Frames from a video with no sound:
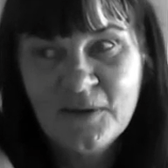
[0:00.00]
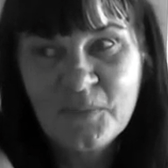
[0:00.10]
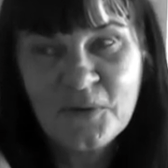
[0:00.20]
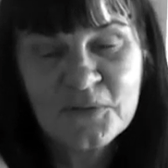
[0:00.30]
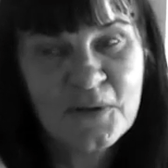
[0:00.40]

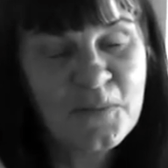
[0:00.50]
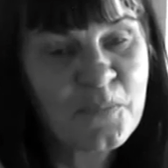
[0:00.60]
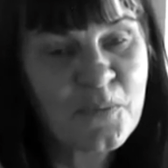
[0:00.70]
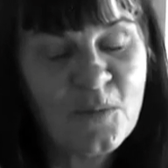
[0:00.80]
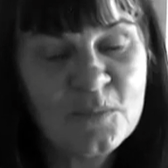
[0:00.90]
but they're
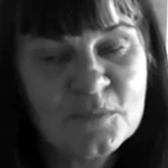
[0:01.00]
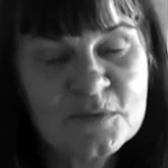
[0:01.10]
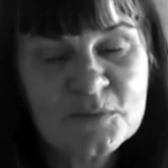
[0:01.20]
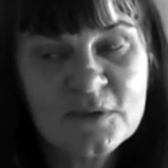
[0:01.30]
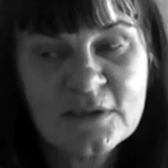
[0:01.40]

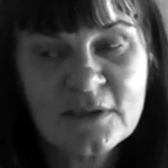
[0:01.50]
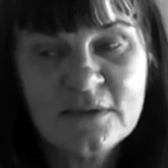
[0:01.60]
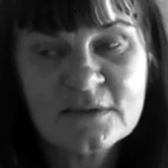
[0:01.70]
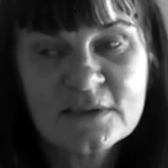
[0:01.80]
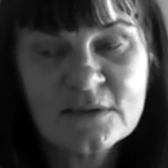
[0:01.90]
problems we
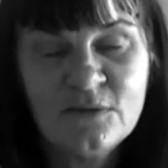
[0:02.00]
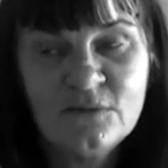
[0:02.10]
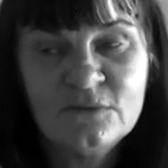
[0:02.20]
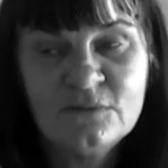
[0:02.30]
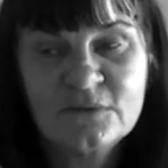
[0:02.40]
can't
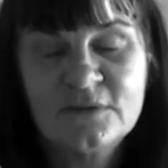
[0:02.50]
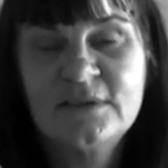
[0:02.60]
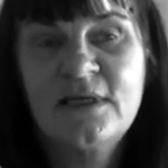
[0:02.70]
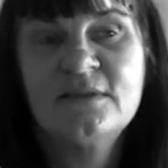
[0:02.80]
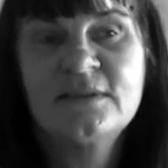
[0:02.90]
solve, 'cause
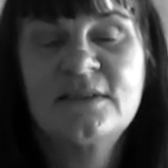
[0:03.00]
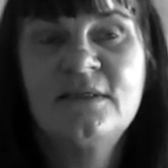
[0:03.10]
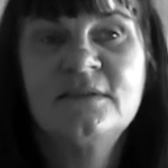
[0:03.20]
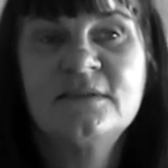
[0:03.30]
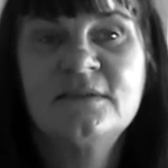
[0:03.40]
our
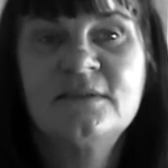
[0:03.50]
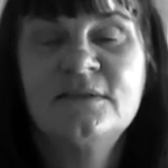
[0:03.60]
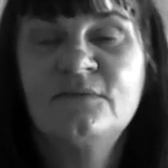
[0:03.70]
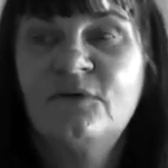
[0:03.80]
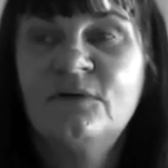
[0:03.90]
sanity's
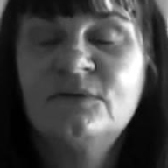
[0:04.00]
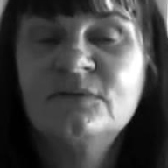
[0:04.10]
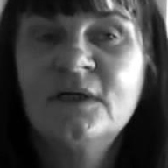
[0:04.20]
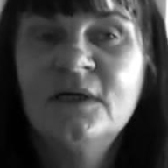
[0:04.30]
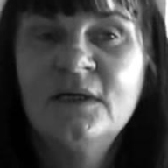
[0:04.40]
involved,
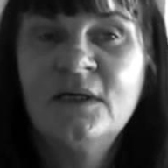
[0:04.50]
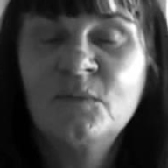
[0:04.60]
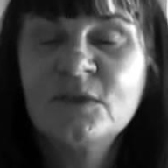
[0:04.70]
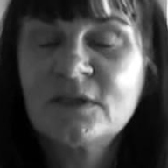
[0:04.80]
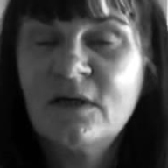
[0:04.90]
and
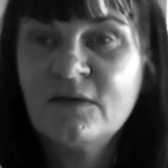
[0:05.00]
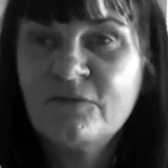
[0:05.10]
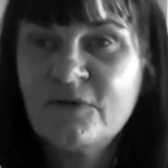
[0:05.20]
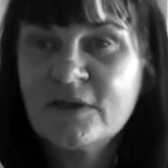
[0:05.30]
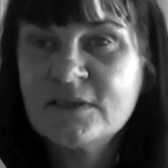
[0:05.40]
we're tired of
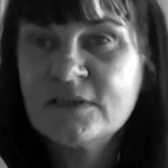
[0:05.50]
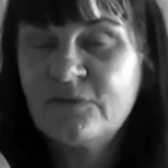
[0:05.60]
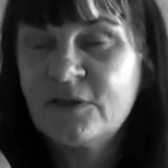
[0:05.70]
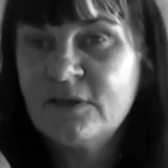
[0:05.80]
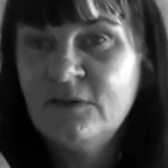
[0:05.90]
fuckers
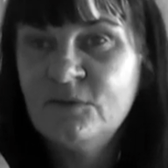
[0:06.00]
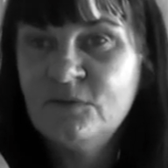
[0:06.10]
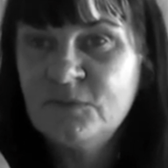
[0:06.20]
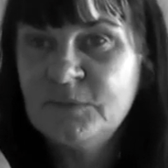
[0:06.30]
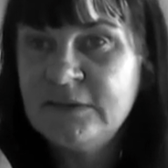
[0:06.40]
fucking
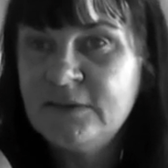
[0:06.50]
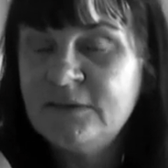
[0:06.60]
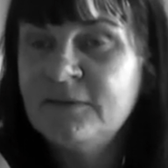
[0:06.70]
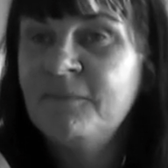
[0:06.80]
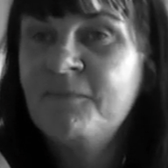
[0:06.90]
over me.
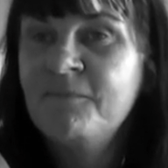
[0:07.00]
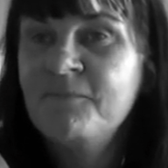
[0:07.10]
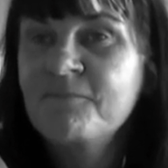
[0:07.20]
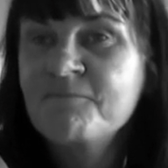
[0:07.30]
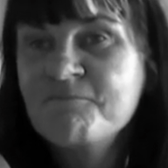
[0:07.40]

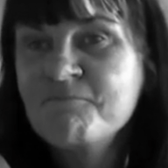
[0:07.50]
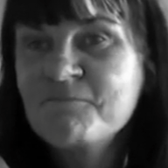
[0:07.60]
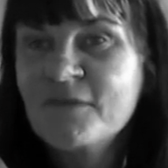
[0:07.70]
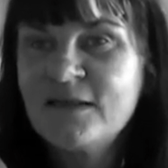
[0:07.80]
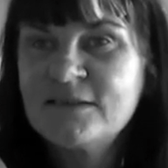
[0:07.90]

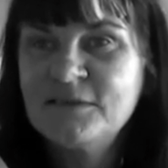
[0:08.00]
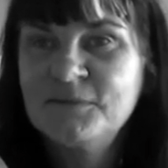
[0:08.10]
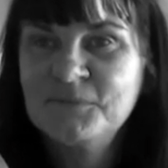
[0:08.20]
That's it.